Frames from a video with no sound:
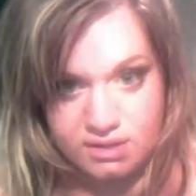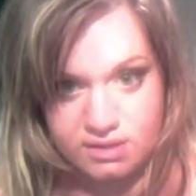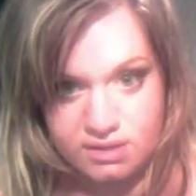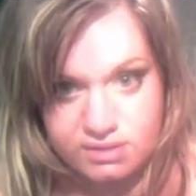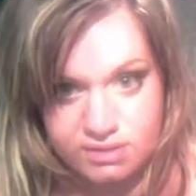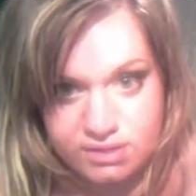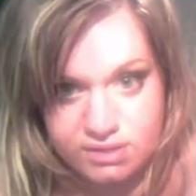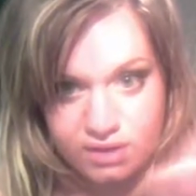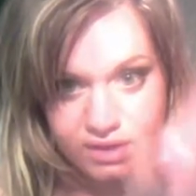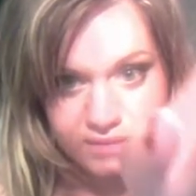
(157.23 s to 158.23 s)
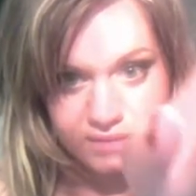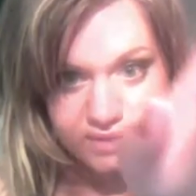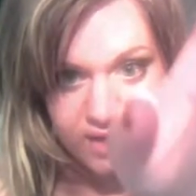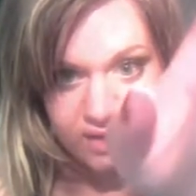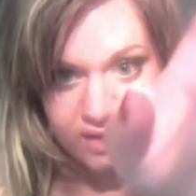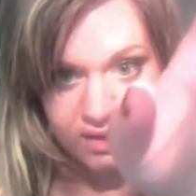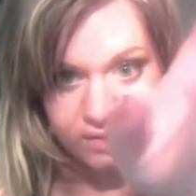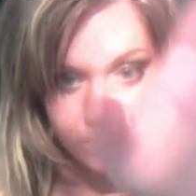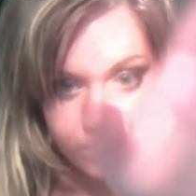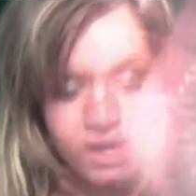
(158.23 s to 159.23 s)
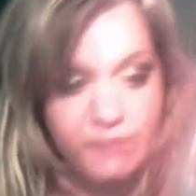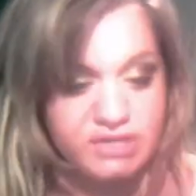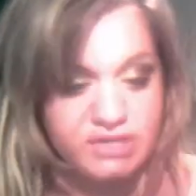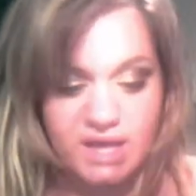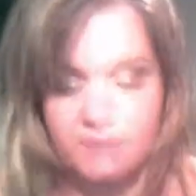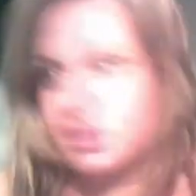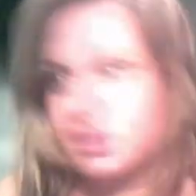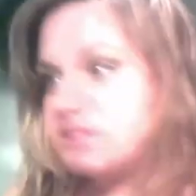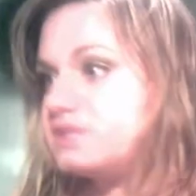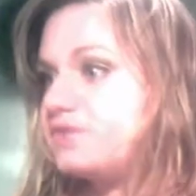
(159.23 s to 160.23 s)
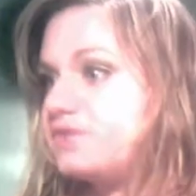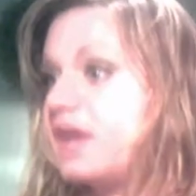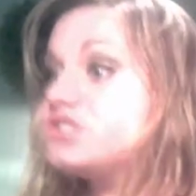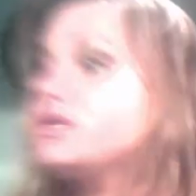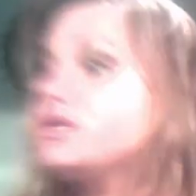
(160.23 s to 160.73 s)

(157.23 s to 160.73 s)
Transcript: So these all come together in one. I wish I had prices for, actually I